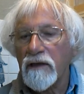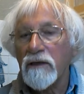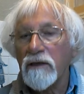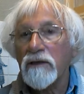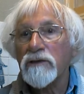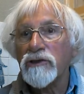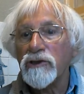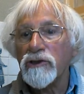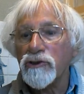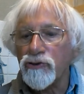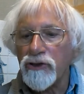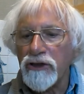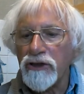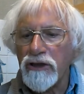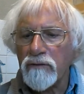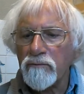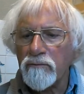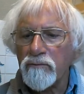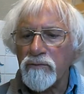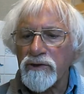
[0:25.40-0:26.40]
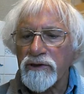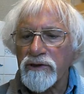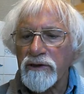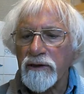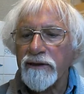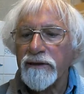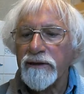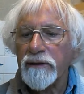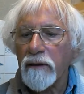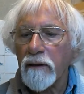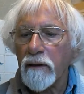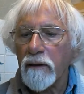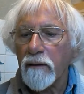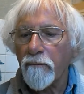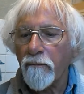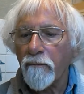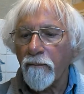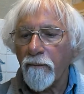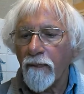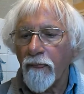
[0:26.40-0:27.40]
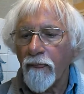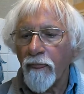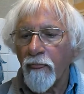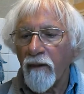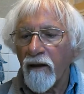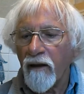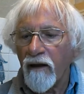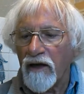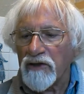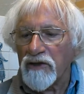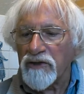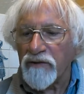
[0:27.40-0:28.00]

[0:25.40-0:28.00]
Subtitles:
She dreams a little, and